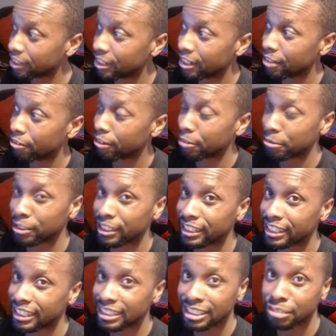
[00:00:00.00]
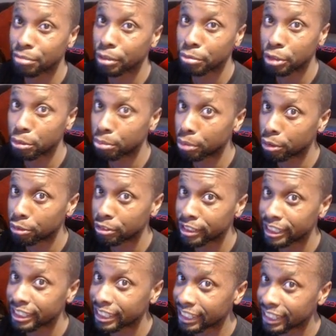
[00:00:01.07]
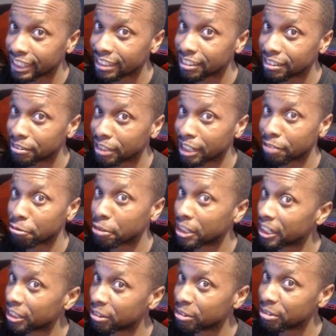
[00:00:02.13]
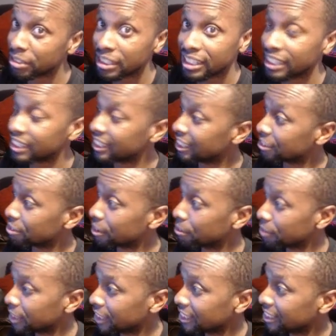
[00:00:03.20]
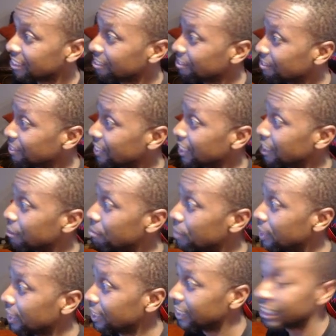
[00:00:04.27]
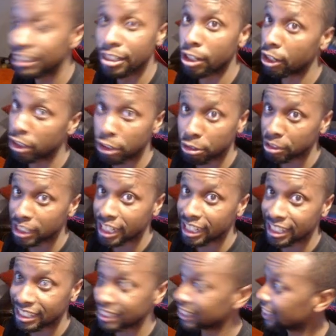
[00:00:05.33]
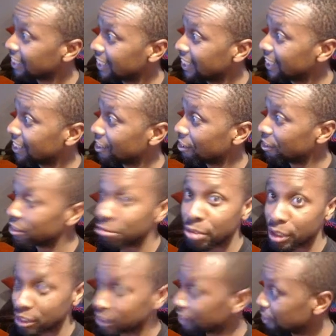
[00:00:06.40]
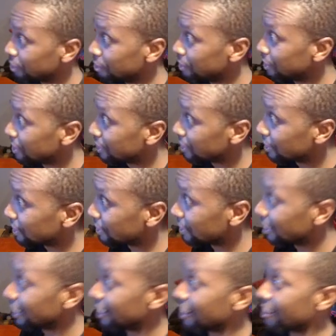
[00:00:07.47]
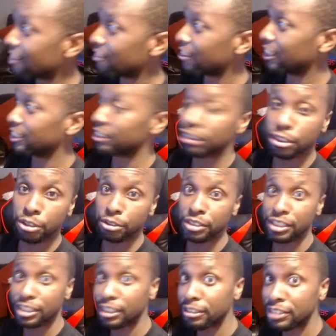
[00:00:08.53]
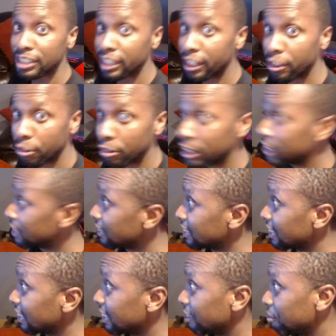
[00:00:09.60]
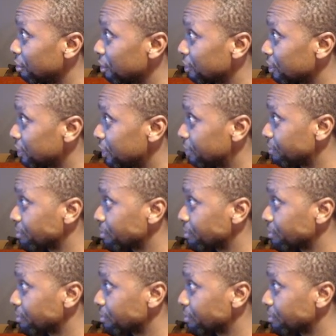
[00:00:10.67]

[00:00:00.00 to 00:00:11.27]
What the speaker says: What I'm going to guess is maybe you both take a hit of like 1 health. That's what I'm guessing. But there are no ties. Only winners and losers. Alright, so here comes the iterations that they worked on.